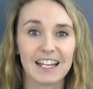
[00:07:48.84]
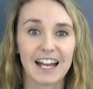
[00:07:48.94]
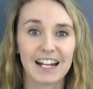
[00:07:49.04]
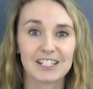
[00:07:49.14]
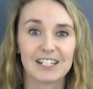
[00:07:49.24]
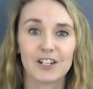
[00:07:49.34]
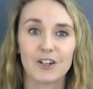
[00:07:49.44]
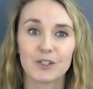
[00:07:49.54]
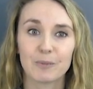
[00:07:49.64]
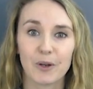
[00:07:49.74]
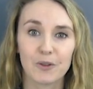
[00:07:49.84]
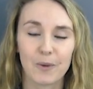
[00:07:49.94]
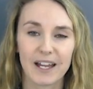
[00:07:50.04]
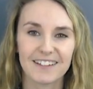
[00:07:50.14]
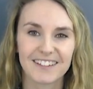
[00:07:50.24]
it actually goes both
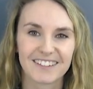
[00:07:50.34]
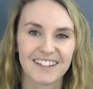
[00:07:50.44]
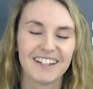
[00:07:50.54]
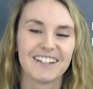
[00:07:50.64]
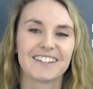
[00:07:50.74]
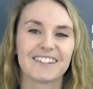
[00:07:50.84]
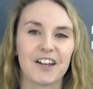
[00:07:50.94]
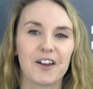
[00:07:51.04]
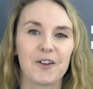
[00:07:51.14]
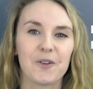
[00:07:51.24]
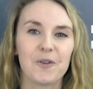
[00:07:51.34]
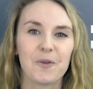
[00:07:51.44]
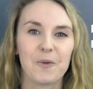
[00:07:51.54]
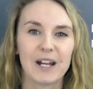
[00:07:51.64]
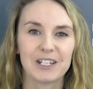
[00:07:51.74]
ways. So
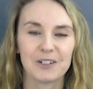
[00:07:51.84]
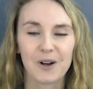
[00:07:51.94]
when you